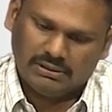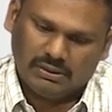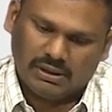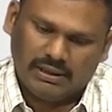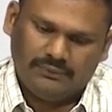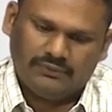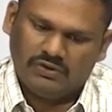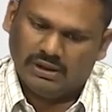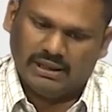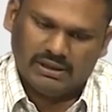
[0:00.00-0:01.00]
Okay.
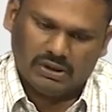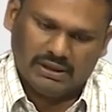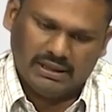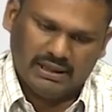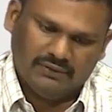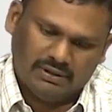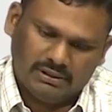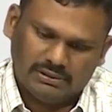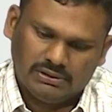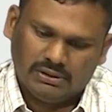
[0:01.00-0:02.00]
So, that is already
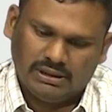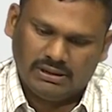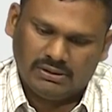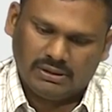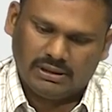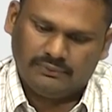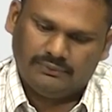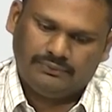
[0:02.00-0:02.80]
given. So, that is okay.